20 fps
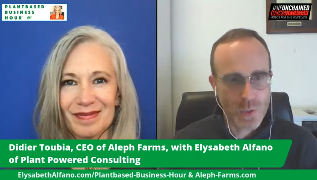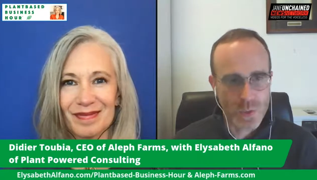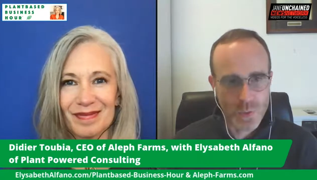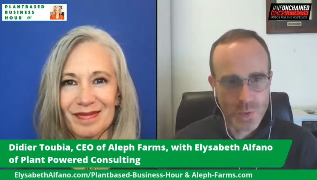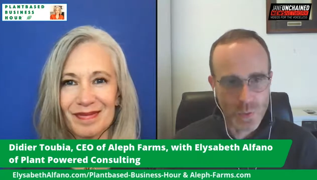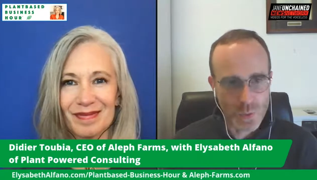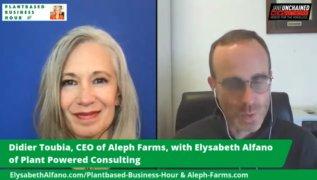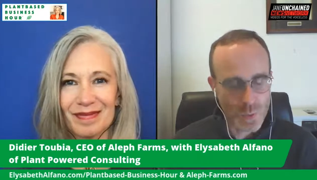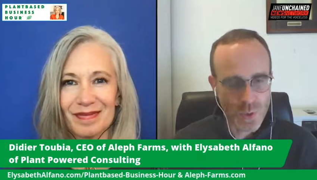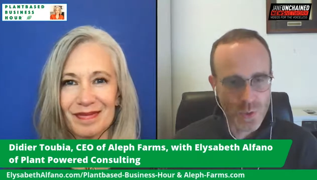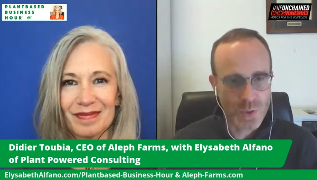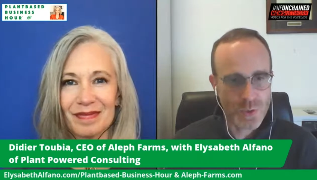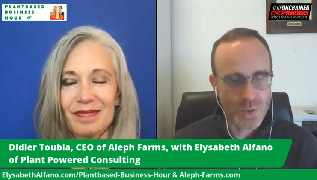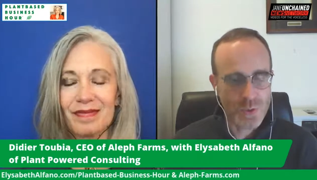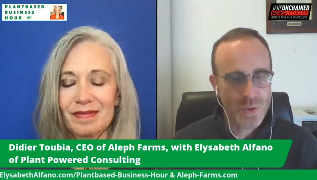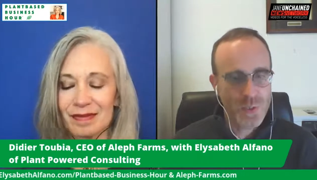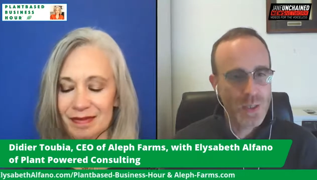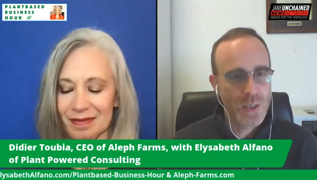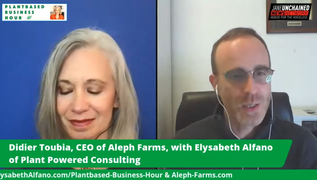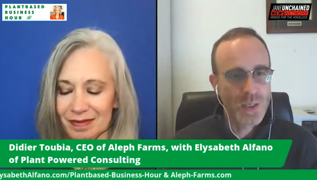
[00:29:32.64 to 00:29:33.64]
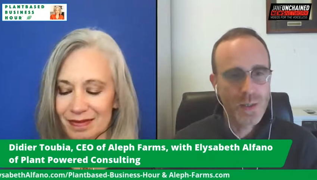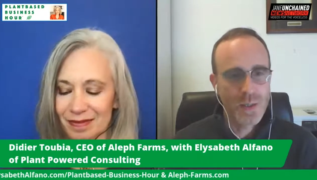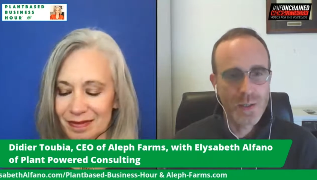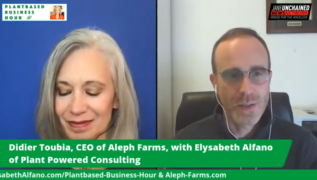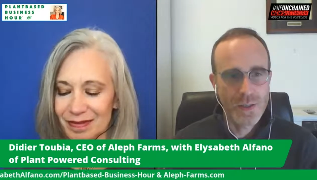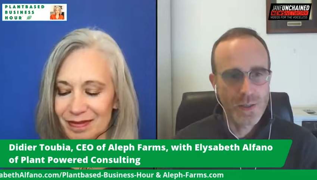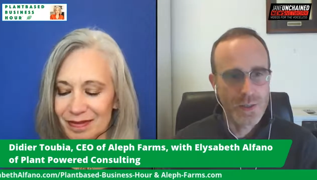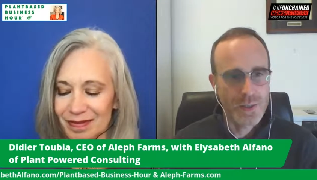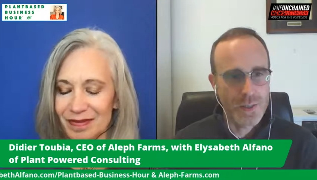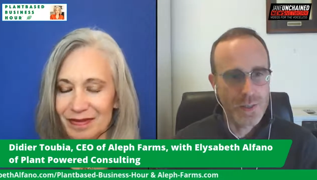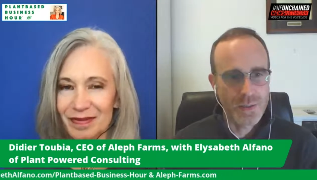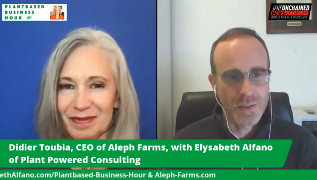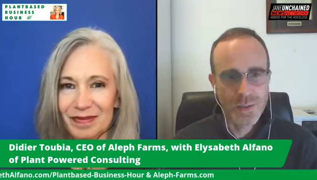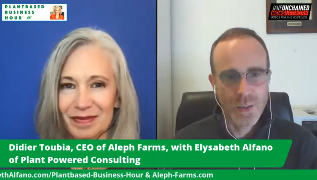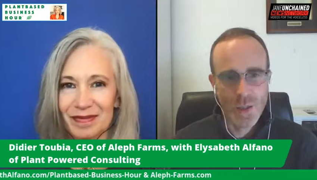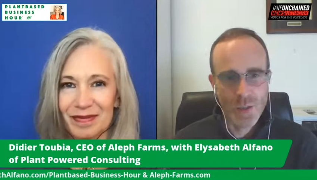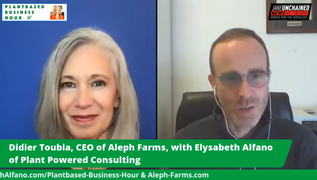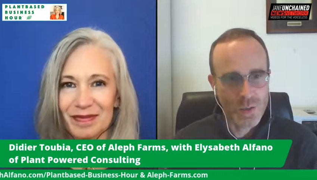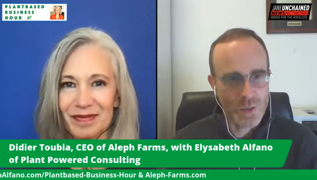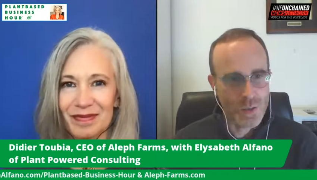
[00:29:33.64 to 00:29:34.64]
Speaker 1: quality nutrition in an
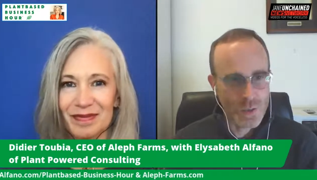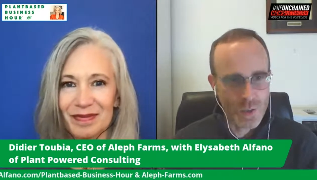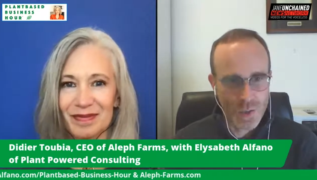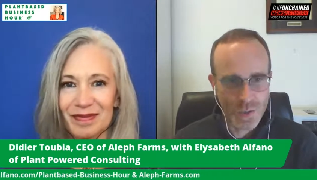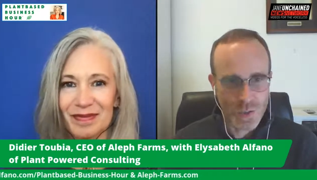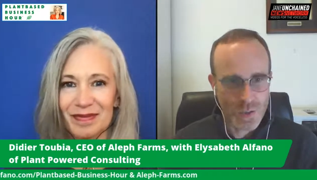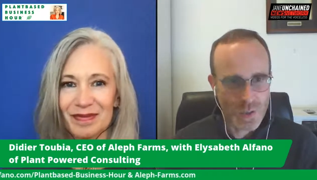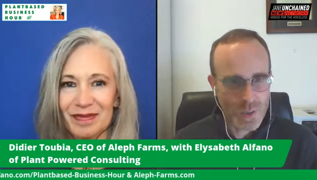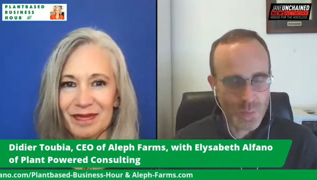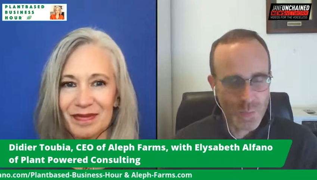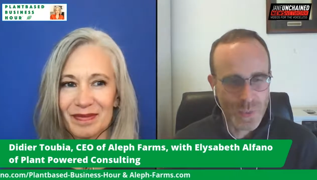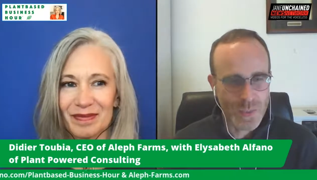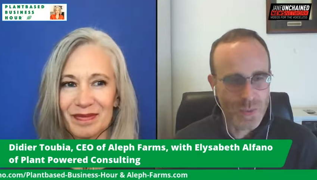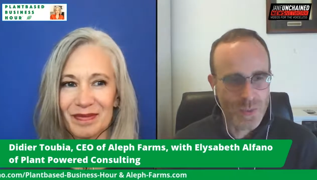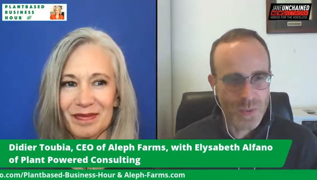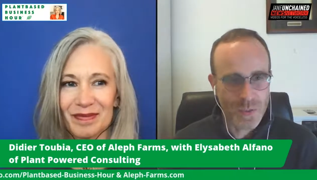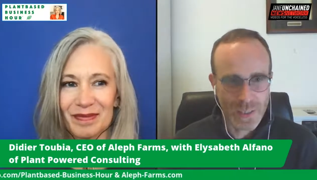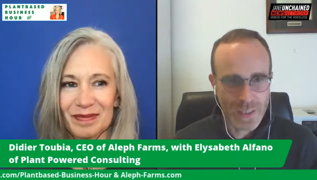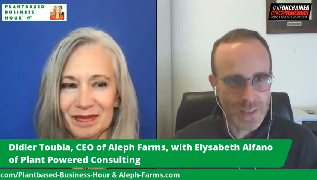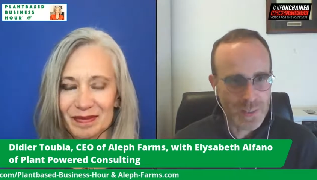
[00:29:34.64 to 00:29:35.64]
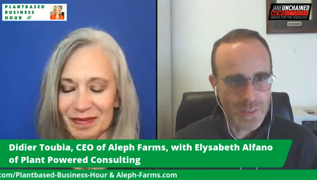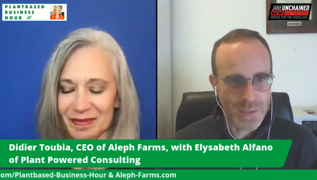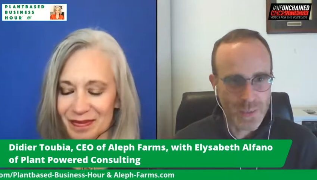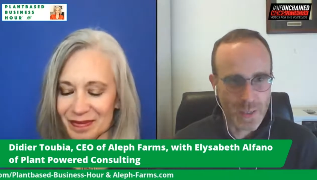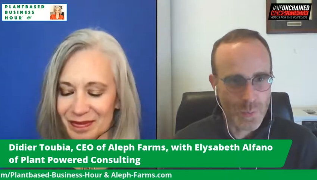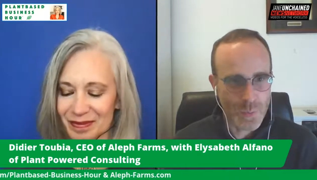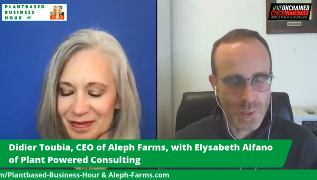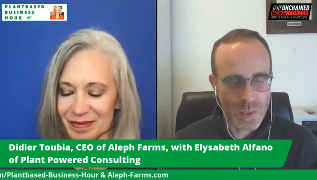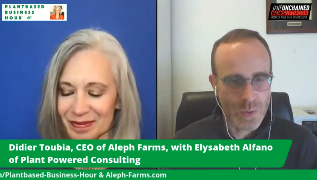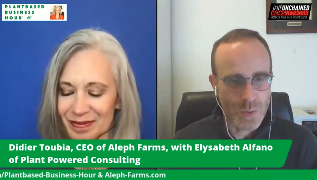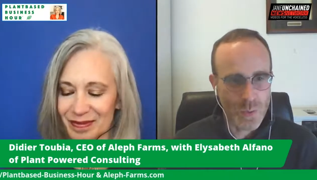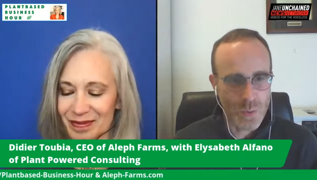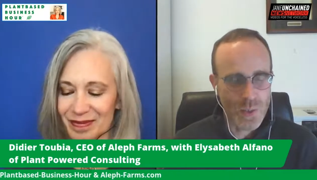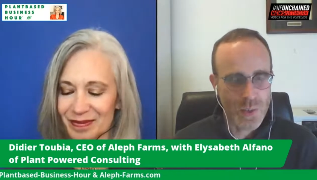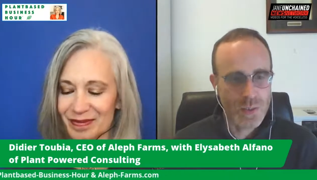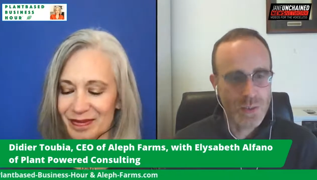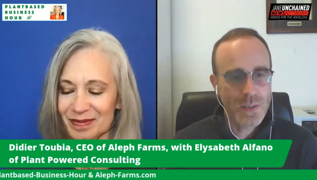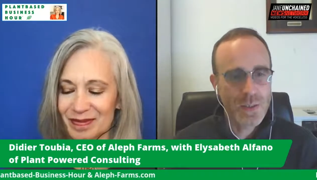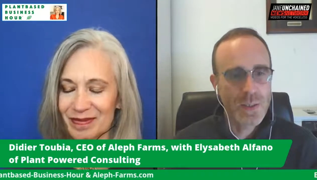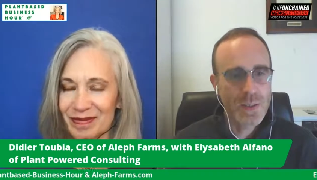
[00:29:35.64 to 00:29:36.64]
unconditional manner anytime
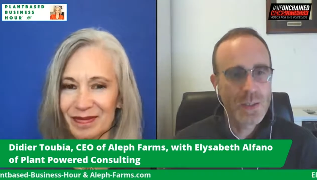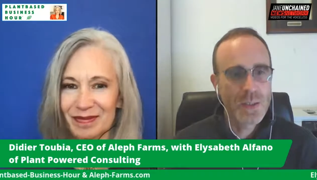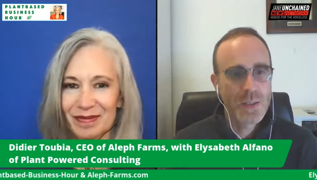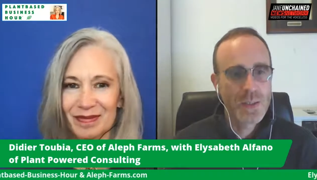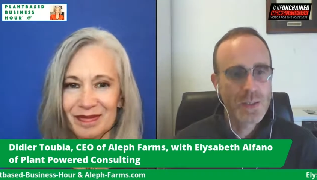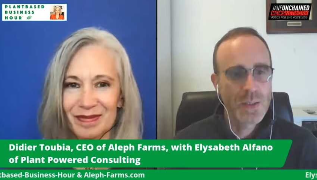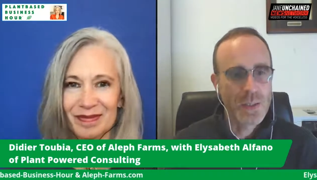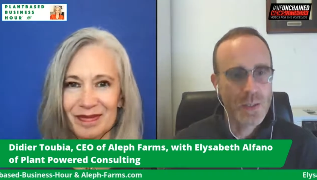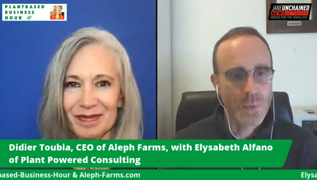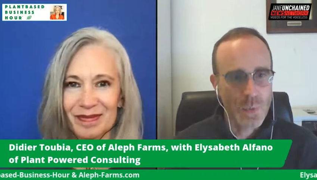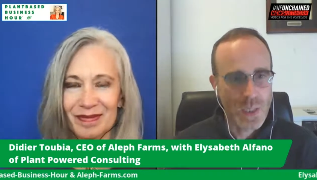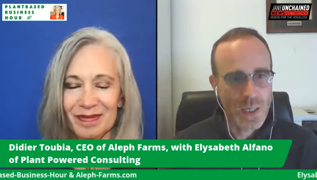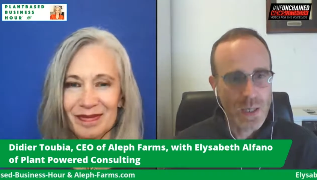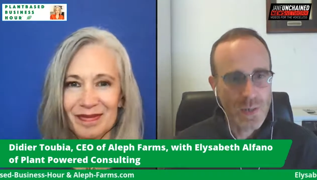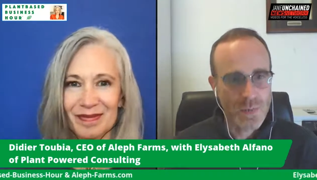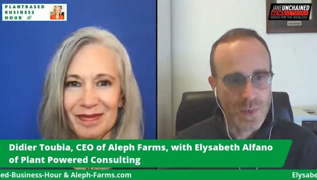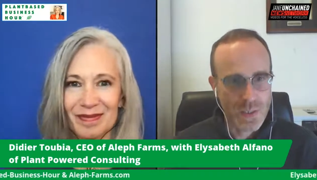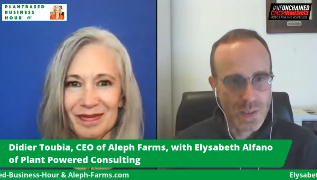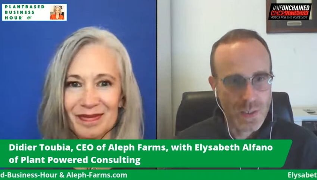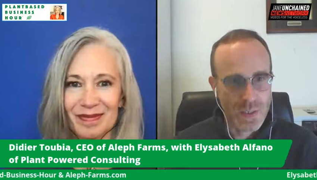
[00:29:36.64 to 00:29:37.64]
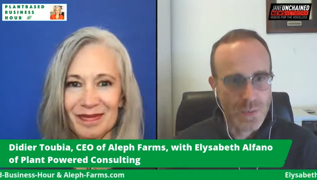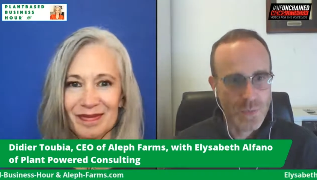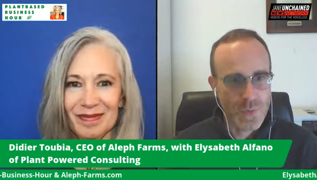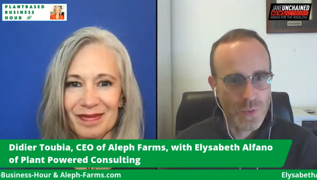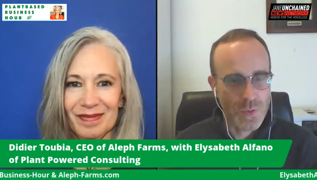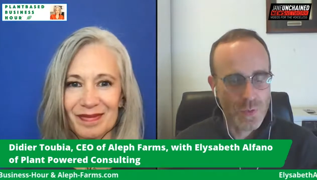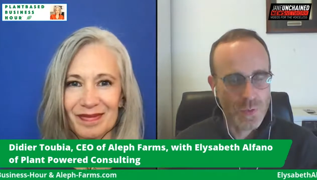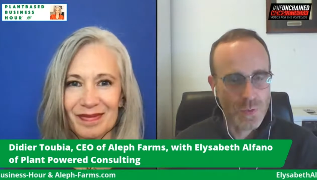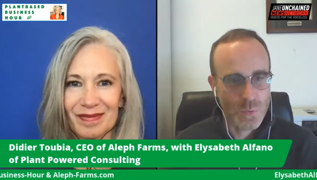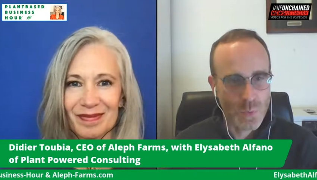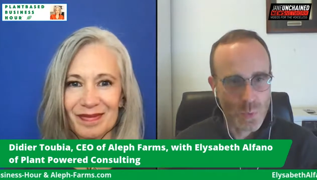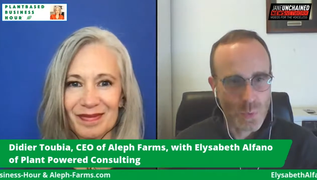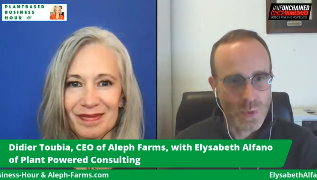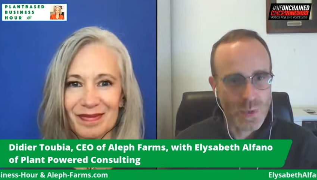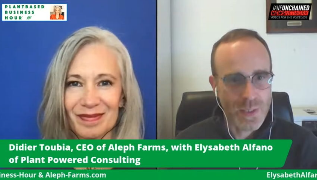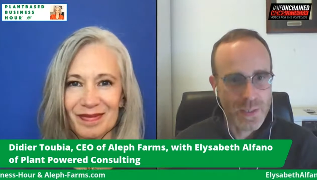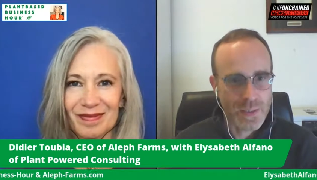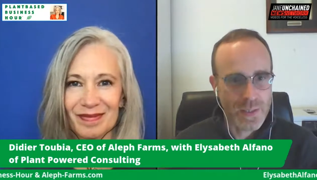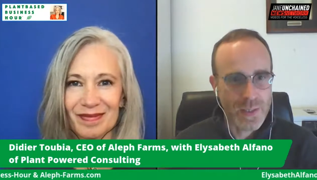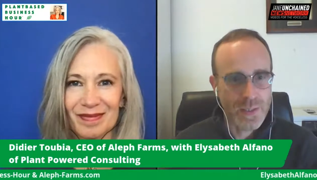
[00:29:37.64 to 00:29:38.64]
anywhere and will have a significant role
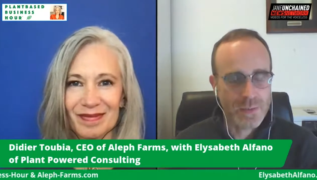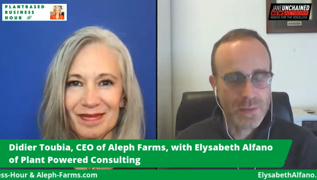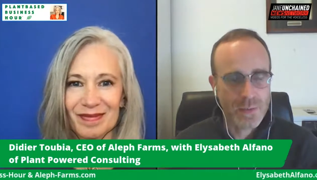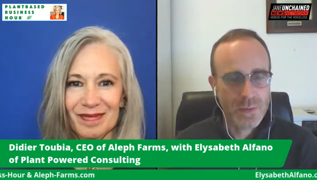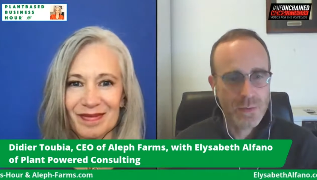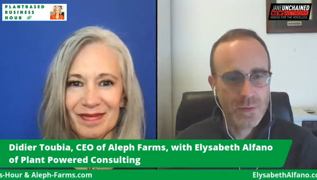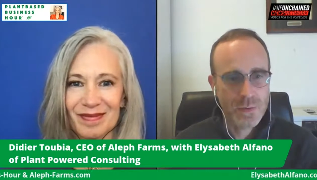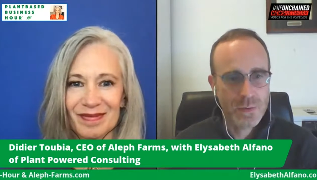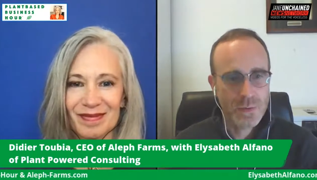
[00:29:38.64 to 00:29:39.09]
in that